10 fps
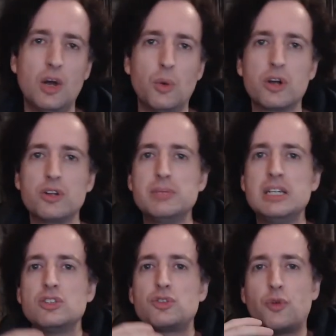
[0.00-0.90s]
what it
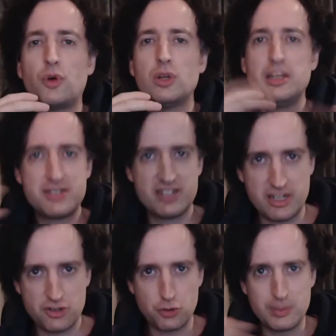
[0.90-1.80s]
means for
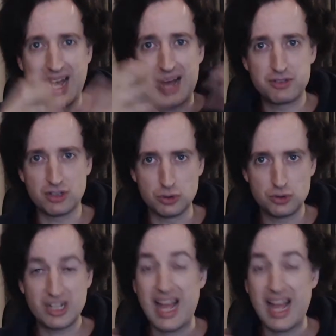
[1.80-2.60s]
liberty to be absolute